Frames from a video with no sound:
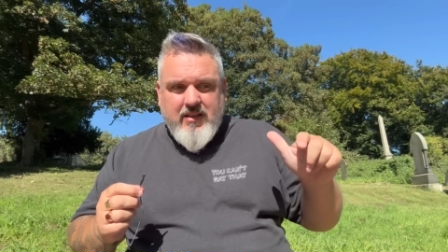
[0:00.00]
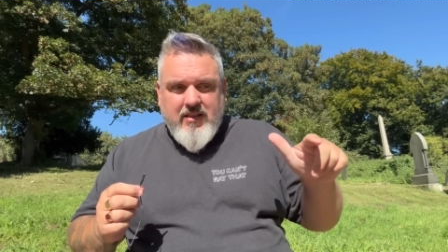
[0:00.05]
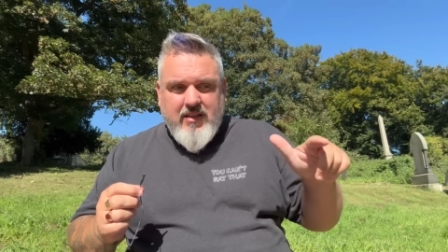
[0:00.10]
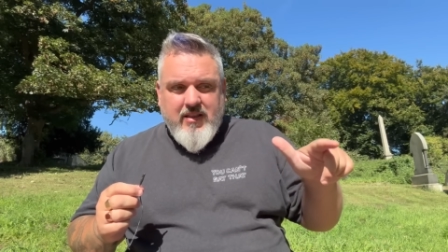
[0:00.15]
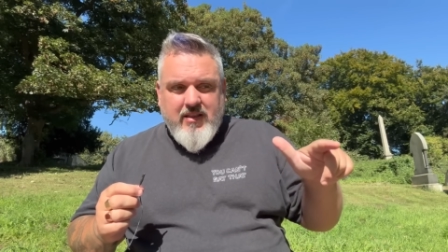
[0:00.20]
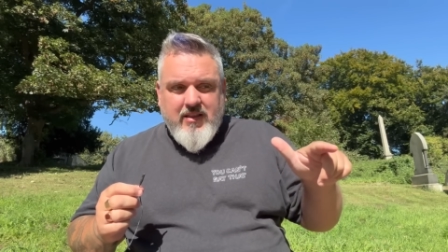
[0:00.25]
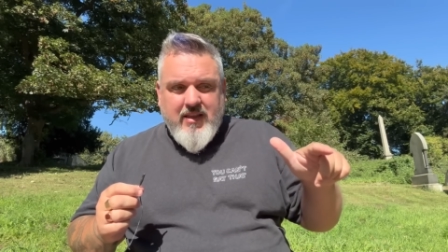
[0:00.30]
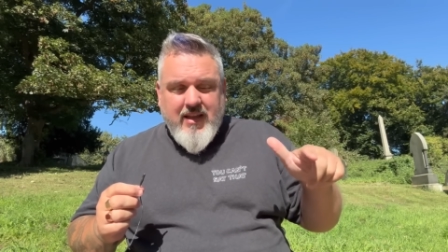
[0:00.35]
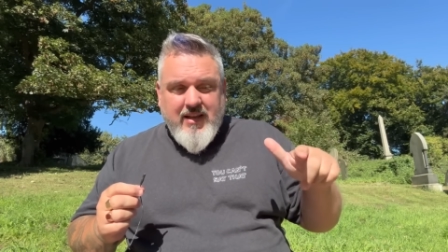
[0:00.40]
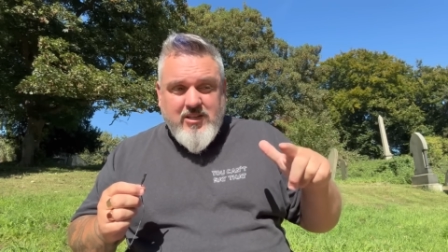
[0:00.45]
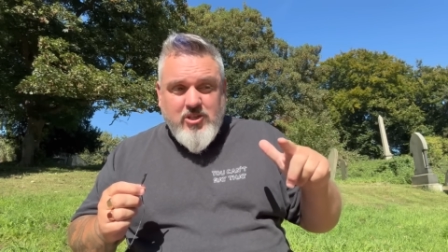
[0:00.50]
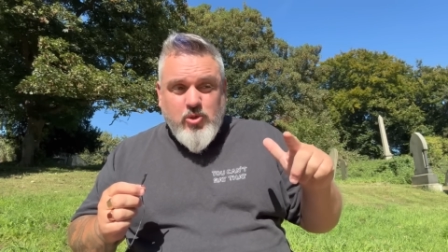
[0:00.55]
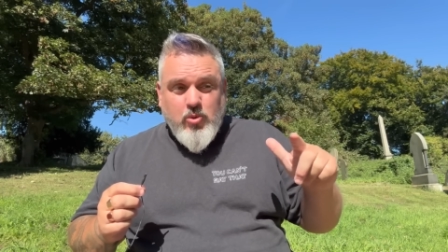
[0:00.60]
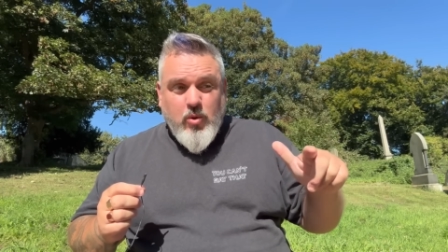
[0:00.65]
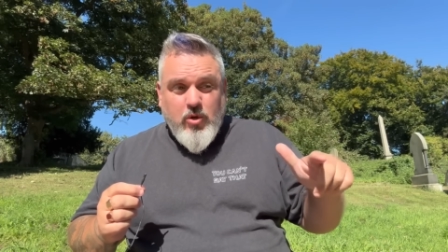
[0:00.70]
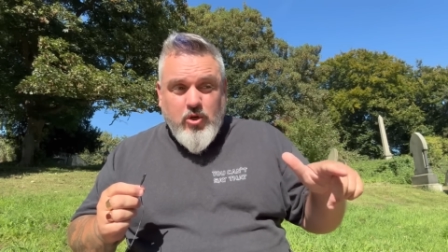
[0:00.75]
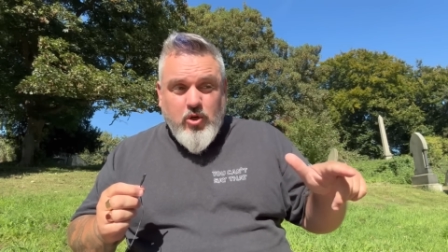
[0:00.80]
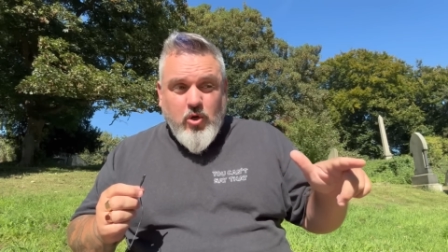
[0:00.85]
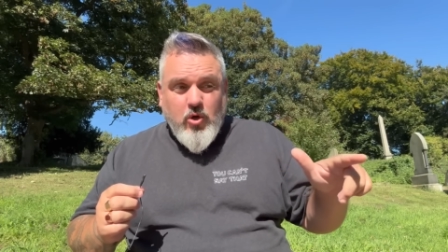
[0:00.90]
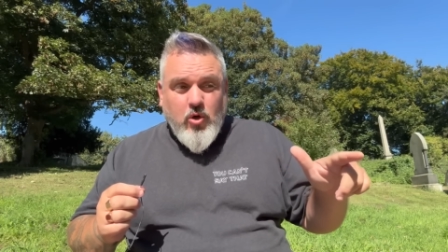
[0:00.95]
next to a
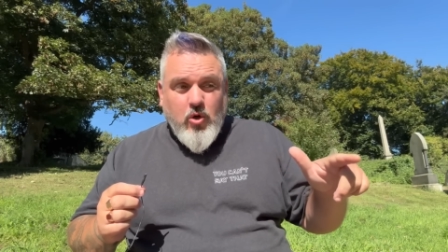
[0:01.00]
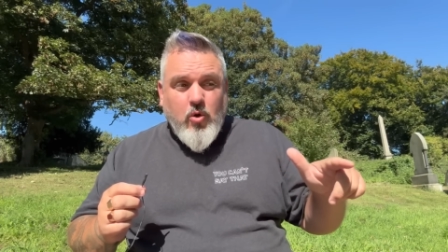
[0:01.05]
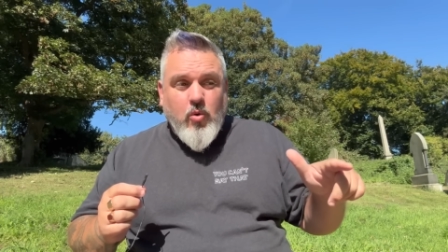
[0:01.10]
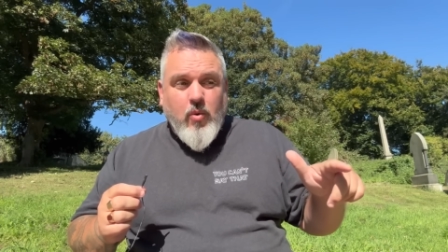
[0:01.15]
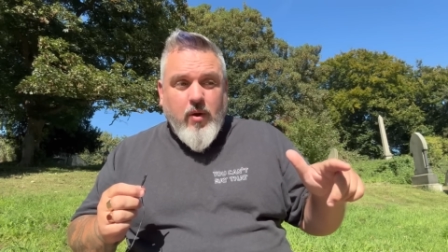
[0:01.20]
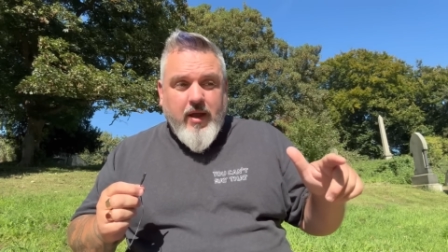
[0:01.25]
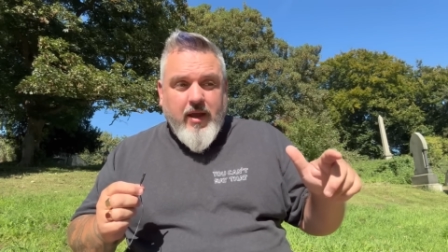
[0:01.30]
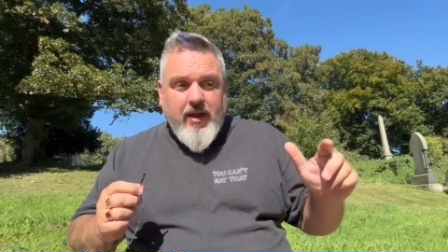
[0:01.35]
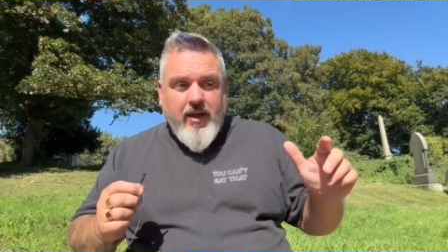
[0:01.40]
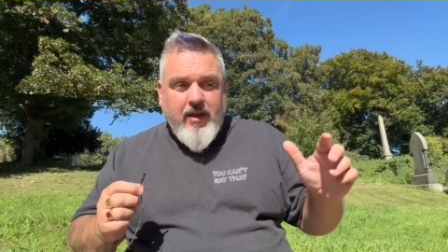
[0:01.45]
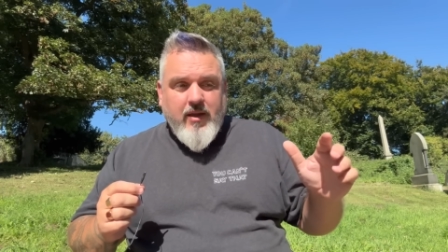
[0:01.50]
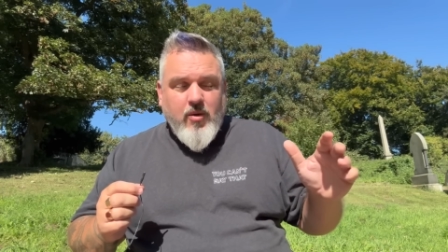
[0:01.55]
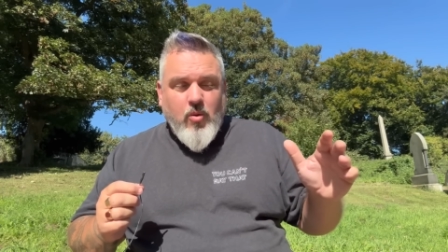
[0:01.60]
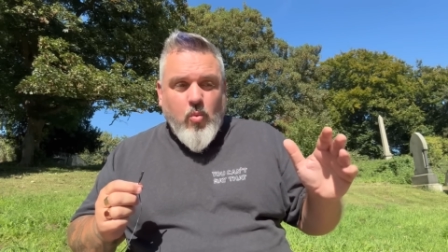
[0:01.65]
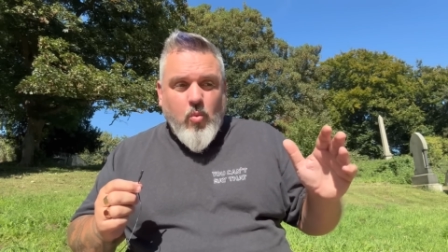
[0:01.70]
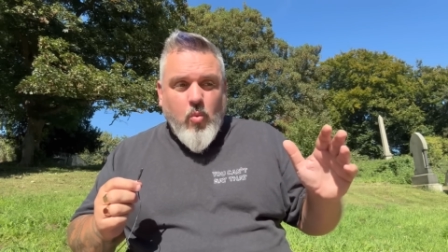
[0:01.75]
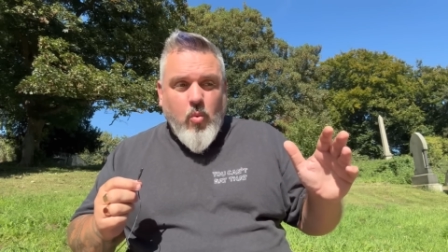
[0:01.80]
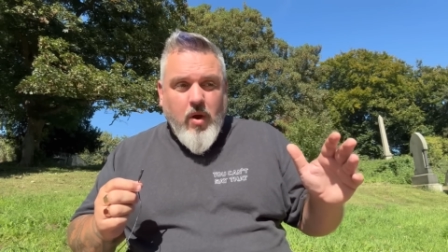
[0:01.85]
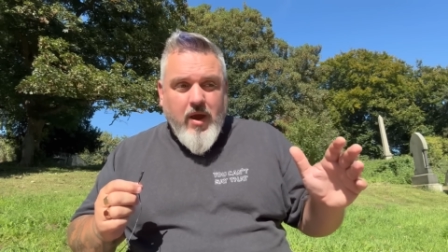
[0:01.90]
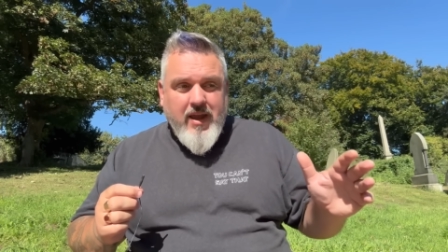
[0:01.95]
doorway
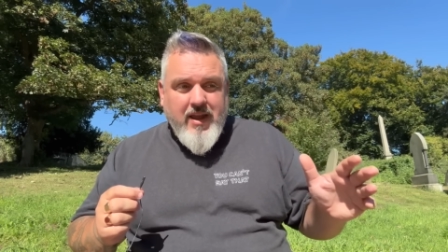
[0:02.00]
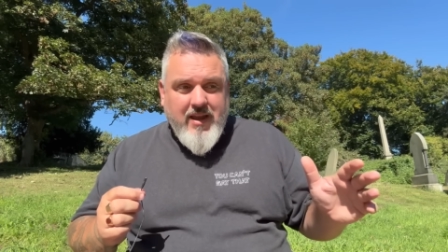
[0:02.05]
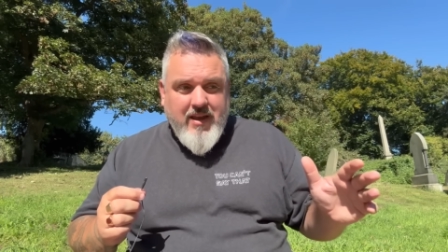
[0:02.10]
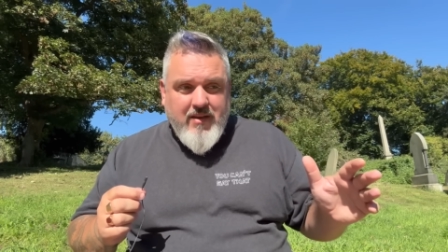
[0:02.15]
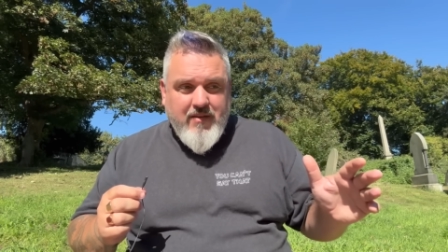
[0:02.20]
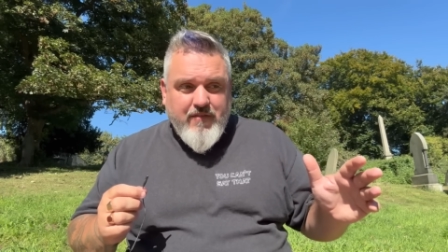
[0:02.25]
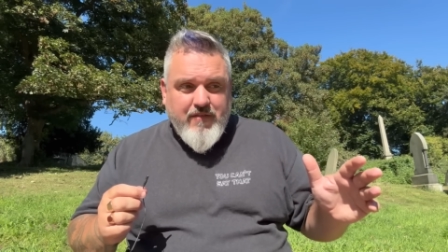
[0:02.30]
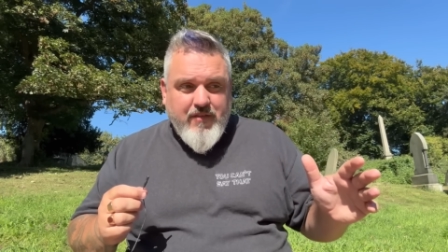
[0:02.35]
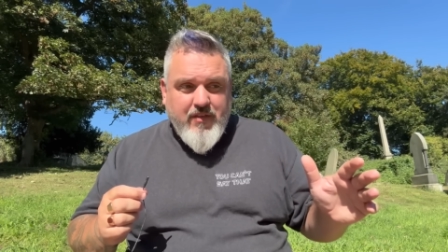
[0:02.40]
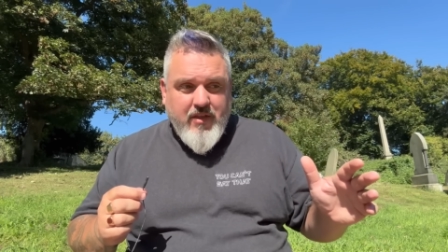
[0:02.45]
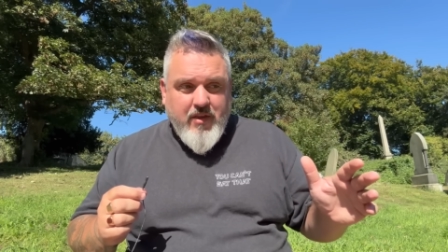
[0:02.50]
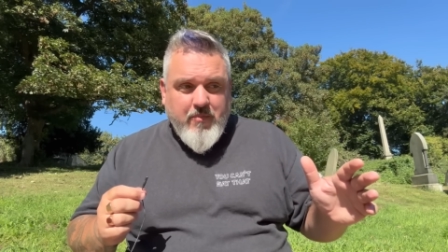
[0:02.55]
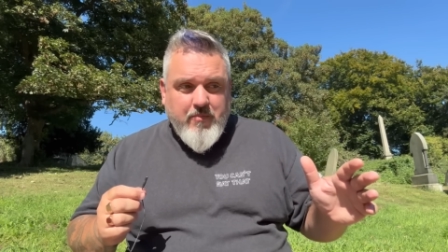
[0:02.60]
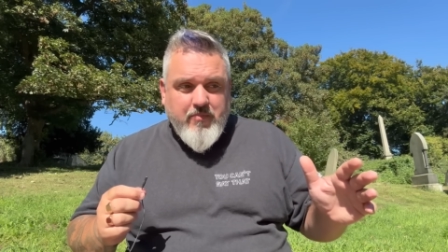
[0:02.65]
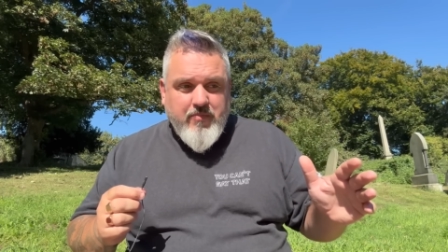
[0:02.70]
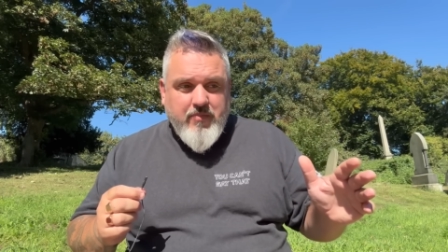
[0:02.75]
waiting for them,